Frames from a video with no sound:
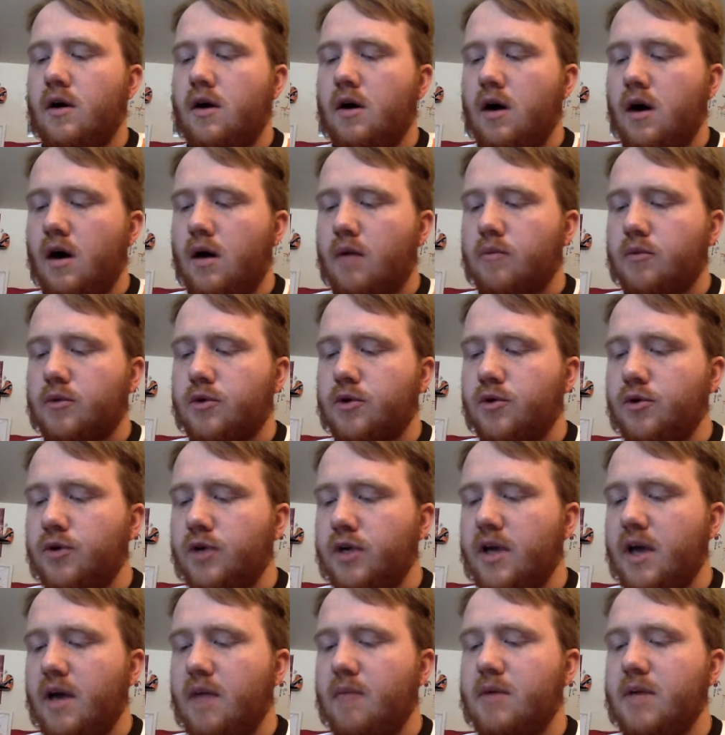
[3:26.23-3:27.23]
Um,
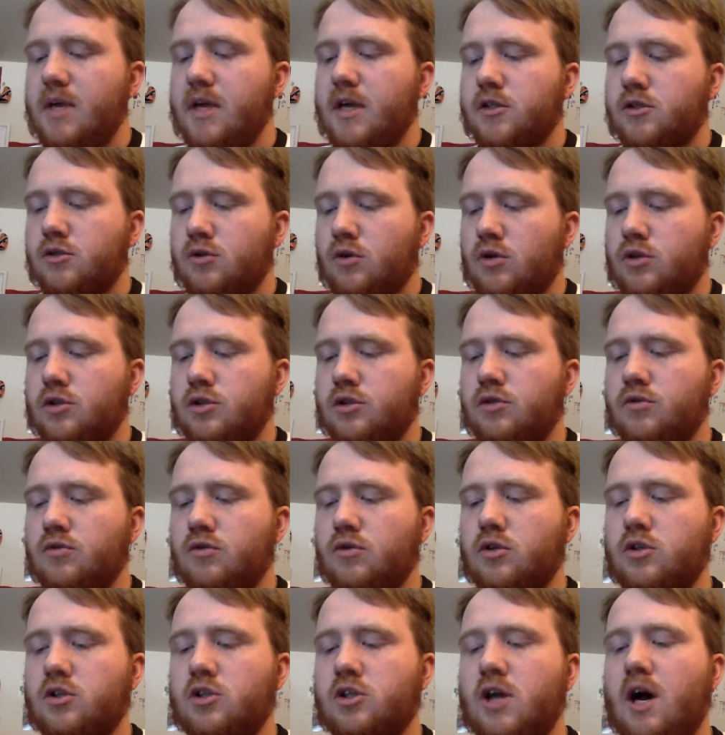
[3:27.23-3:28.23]
Cutimi has also
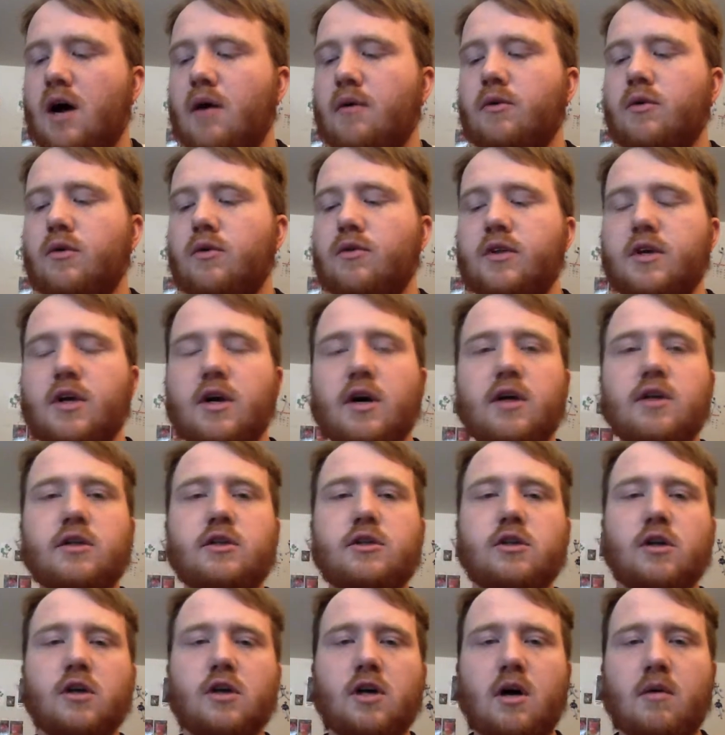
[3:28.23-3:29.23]
looked solid on the
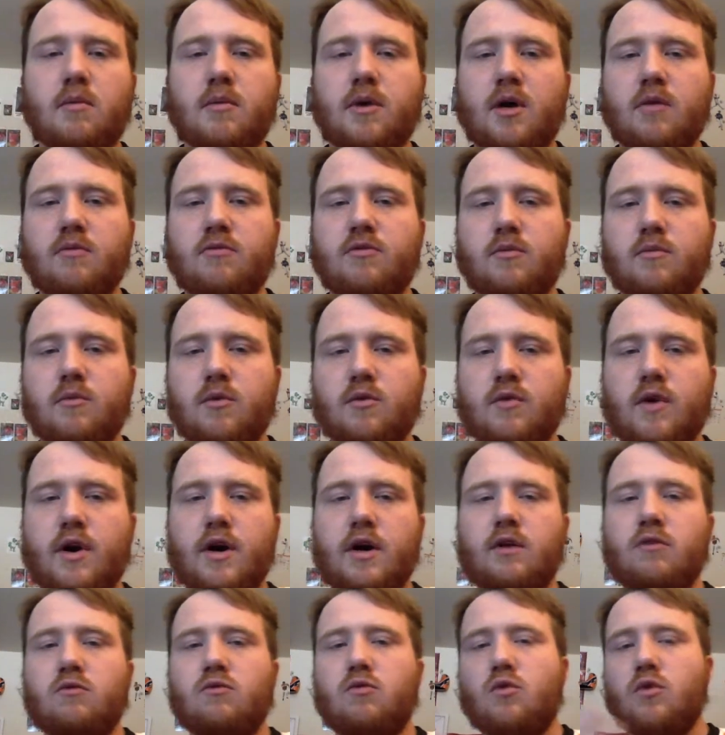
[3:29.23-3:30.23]
ice uh, coming up from the
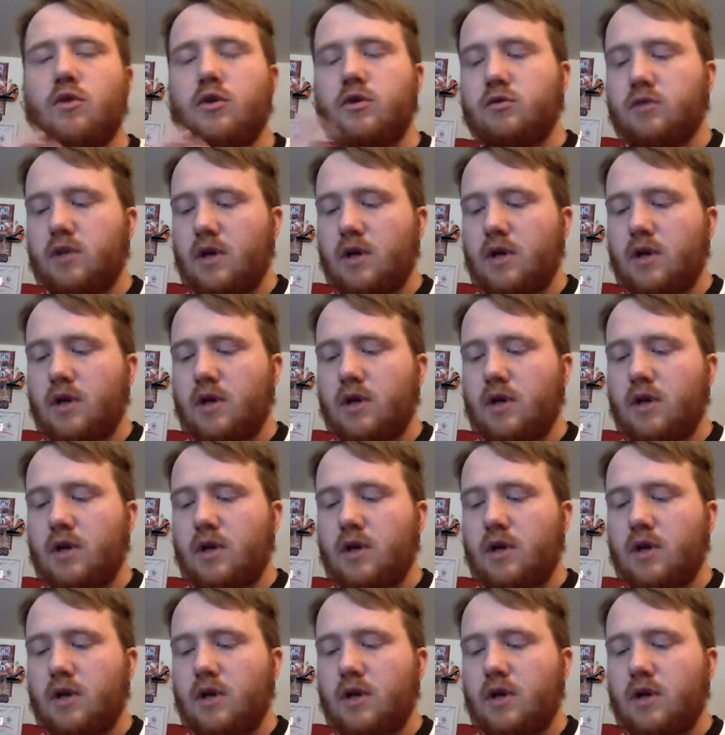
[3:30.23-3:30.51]
Reading Royals.